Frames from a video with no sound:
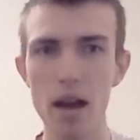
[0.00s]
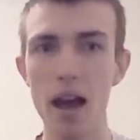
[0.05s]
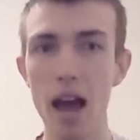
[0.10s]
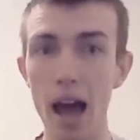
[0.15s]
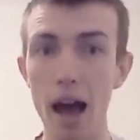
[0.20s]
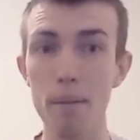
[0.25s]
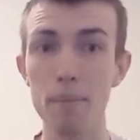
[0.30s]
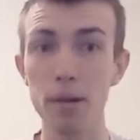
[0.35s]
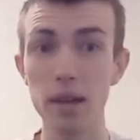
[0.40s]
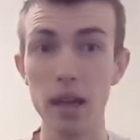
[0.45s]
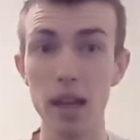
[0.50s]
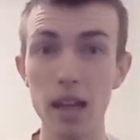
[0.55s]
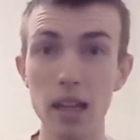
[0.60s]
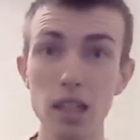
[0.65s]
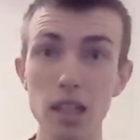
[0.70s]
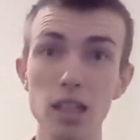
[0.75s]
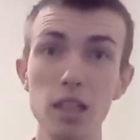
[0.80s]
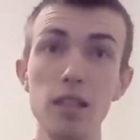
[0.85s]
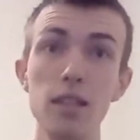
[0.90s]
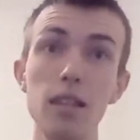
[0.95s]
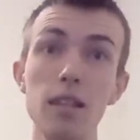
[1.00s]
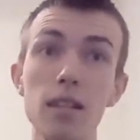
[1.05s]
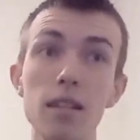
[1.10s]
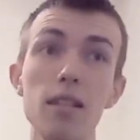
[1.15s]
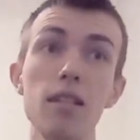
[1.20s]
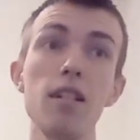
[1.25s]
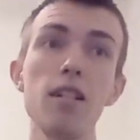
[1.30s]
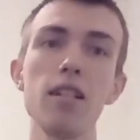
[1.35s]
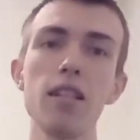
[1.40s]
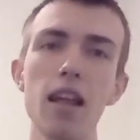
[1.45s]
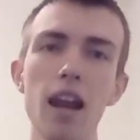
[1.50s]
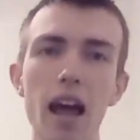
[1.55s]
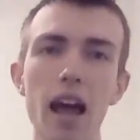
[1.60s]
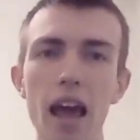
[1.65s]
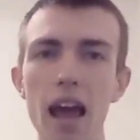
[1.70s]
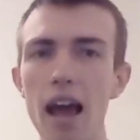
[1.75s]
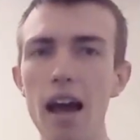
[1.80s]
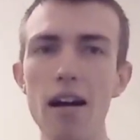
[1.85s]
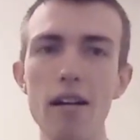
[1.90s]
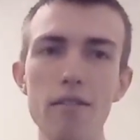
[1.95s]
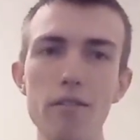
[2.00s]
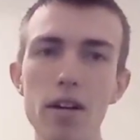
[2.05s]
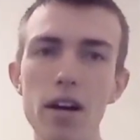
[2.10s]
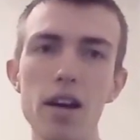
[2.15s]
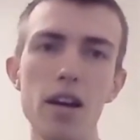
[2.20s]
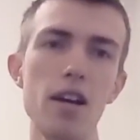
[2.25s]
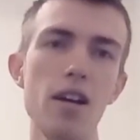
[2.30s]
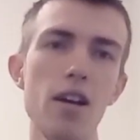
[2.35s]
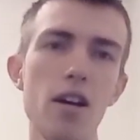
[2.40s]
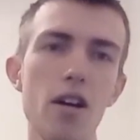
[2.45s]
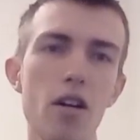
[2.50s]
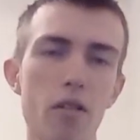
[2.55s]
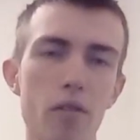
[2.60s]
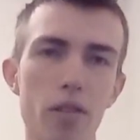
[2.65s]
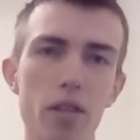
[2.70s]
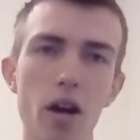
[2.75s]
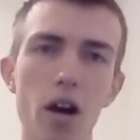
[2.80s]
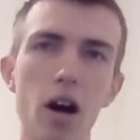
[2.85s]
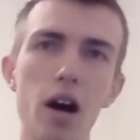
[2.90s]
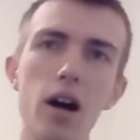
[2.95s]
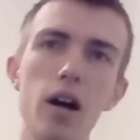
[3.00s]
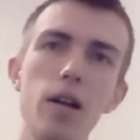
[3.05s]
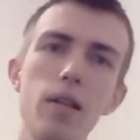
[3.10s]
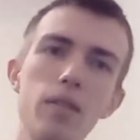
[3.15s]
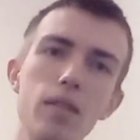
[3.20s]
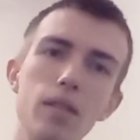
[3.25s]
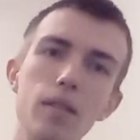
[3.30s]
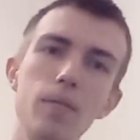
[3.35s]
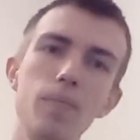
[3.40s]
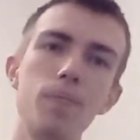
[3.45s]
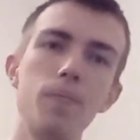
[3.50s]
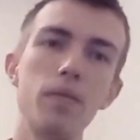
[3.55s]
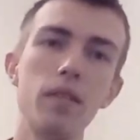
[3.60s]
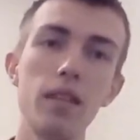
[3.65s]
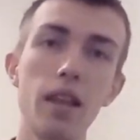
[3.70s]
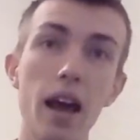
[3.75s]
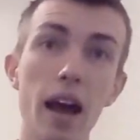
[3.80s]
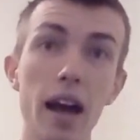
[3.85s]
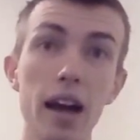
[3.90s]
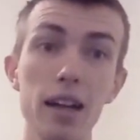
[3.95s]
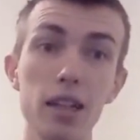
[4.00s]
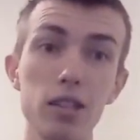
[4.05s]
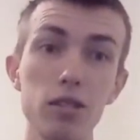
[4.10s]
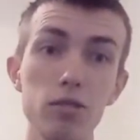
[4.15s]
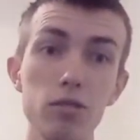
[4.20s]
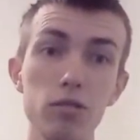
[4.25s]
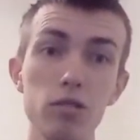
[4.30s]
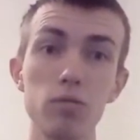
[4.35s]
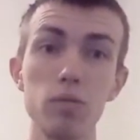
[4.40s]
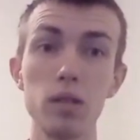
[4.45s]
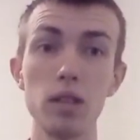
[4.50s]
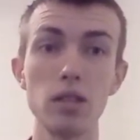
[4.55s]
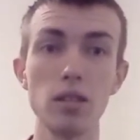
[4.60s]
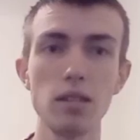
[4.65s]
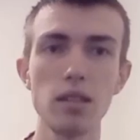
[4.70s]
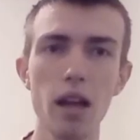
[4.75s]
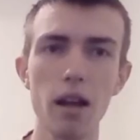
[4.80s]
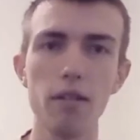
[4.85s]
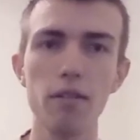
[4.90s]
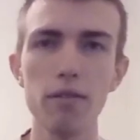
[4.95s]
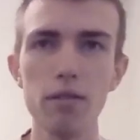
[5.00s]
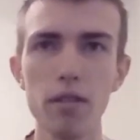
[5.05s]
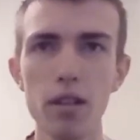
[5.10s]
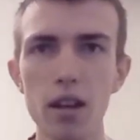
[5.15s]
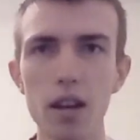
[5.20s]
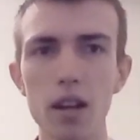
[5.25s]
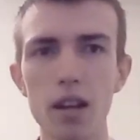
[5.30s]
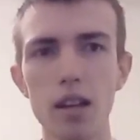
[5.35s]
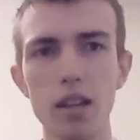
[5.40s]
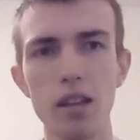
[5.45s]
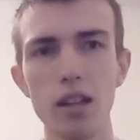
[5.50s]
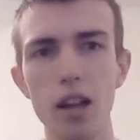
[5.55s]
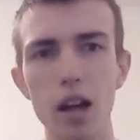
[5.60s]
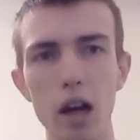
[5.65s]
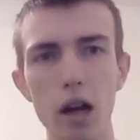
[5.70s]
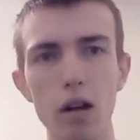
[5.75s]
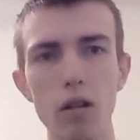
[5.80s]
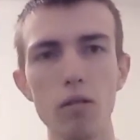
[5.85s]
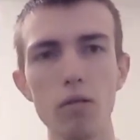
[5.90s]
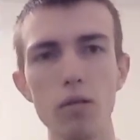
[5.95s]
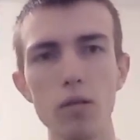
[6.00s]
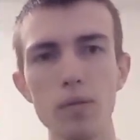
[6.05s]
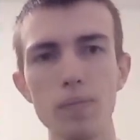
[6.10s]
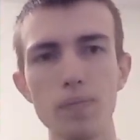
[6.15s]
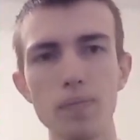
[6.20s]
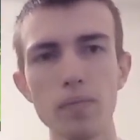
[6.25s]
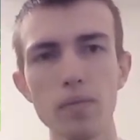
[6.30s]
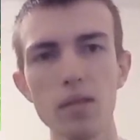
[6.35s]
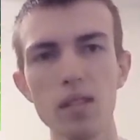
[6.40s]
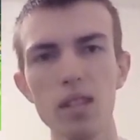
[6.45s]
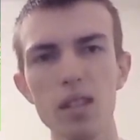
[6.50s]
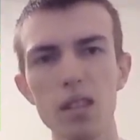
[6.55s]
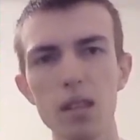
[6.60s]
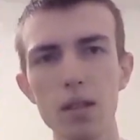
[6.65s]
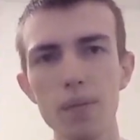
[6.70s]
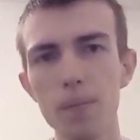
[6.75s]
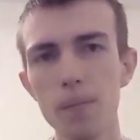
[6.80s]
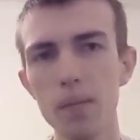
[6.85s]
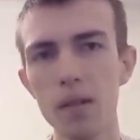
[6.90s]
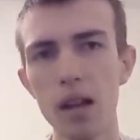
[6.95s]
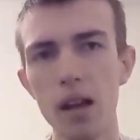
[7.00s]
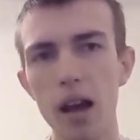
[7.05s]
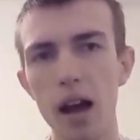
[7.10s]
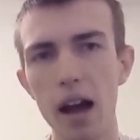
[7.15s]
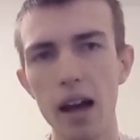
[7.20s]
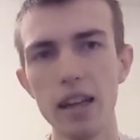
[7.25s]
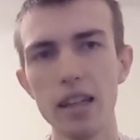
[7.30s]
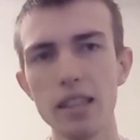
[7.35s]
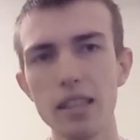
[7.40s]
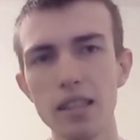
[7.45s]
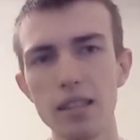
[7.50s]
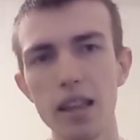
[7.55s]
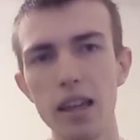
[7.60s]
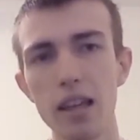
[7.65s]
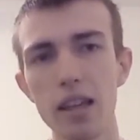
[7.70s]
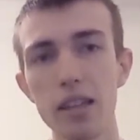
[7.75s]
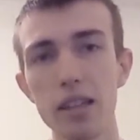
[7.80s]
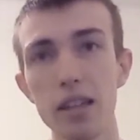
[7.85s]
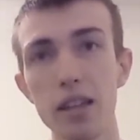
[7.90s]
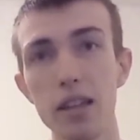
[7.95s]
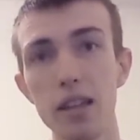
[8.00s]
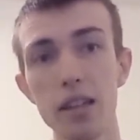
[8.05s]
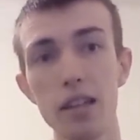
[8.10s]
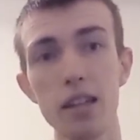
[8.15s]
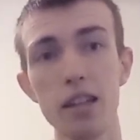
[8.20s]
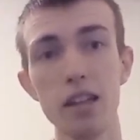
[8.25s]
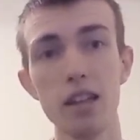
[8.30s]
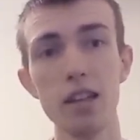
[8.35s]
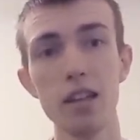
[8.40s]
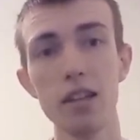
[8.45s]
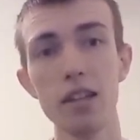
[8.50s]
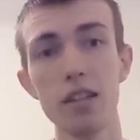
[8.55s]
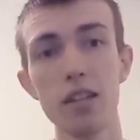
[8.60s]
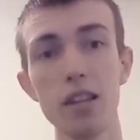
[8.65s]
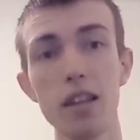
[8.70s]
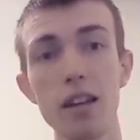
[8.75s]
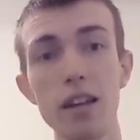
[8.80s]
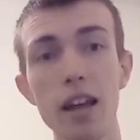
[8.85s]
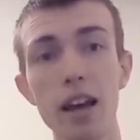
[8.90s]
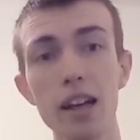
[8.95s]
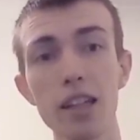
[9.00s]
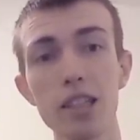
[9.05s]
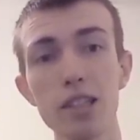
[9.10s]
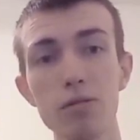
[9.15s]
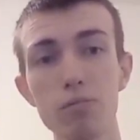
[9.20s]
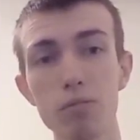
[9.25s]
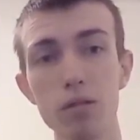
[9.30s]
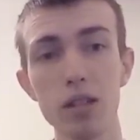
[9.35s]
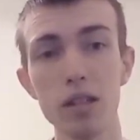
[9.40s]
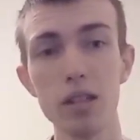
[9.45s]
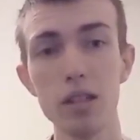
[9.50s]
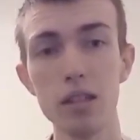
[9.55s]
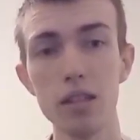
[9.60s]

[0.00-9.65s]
application that I have on the actual Switch itself. You know, I just think the next one